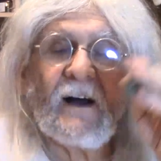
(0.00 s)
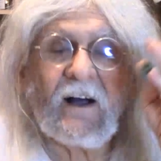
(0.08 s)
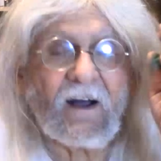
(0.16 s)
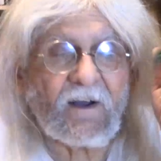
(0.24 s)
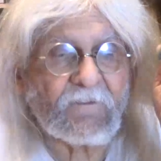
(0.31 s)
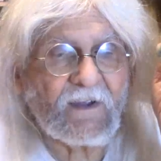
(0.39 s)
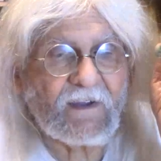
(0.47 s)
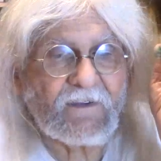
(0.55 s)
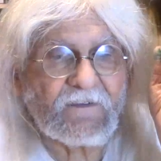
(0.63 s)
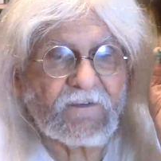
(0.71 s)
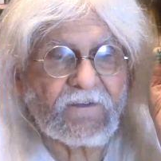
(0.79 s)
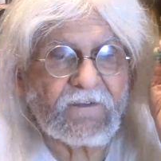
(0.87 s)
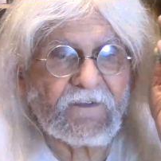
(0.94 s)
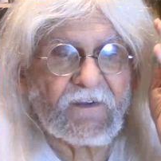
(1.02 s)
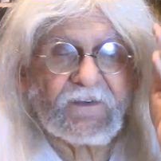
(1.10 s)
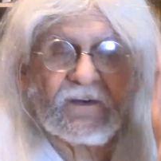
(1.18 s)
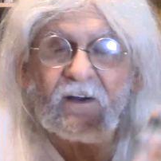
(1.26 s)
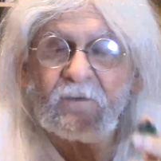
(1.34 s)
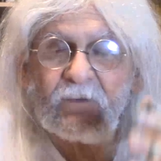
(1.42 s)
I mean, the
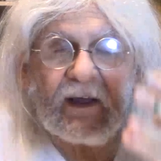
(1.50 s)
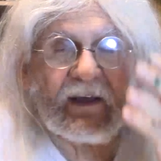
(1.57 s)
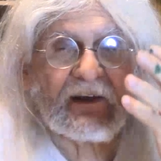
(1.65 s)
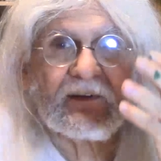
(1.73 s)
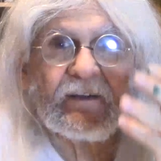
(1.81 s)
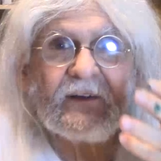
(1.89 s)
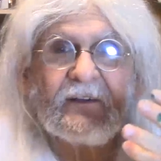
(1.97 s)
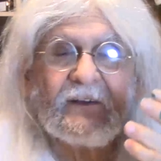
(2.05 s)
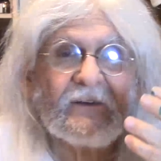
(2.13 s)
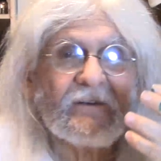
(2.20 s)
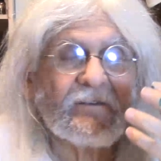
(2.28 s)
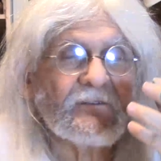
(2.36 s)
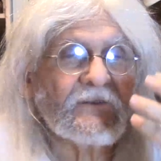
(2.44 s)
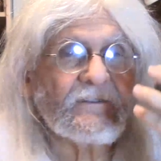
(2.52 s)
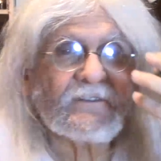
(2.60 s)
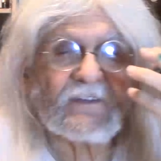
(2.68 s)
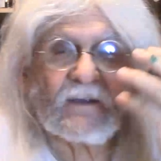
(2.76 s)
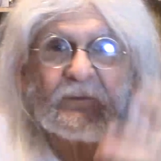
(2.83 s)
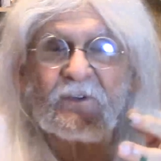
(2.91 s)
young man
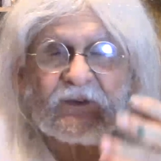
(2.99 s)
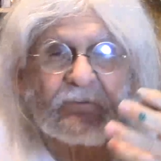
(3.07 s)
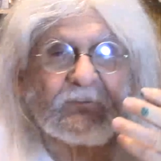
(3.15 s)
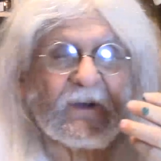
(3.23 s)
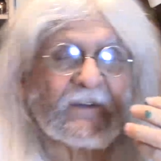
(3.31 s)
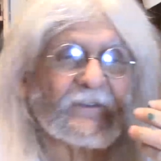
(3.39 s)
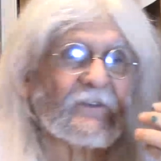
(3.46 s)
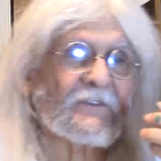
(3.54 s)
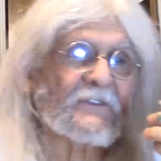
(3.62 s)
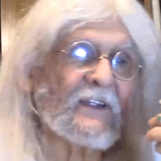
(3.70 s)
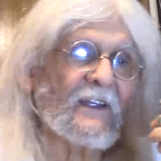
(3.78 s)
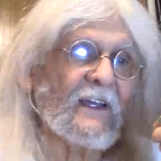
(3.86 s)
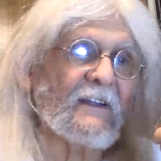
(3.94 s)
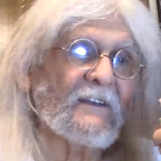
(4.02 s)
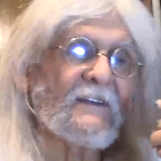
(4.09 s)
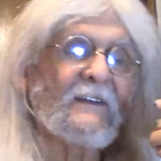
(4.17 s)
sent me some pictures, and